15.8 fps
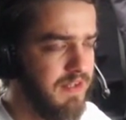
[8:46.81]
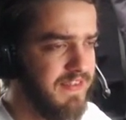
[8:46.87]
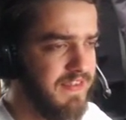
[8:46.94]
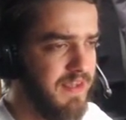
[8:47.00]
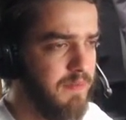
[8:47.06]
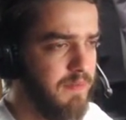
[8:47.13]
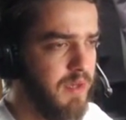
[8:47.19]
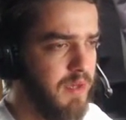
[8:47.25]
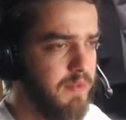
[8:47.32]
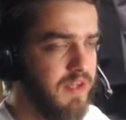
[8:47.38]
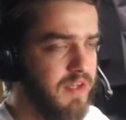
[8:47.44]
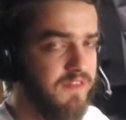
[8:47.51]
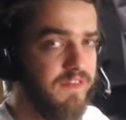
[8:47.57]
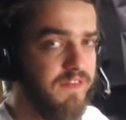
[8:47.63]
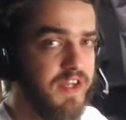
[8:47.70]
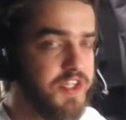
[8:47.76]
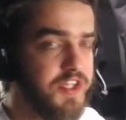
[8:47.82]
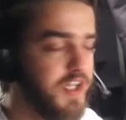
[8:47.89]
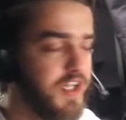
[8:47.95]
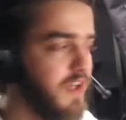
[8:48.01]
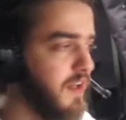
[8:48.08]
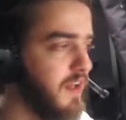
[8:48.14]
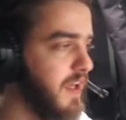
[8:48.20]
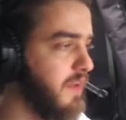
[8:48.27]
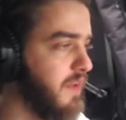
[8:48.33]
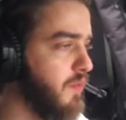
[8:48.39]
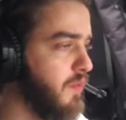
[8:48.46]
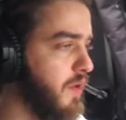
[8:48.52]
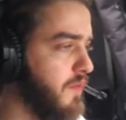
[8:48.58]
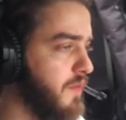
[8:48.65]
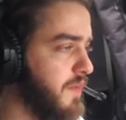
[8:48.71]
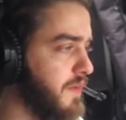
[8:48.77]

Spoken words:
say maybe the flash can get one of their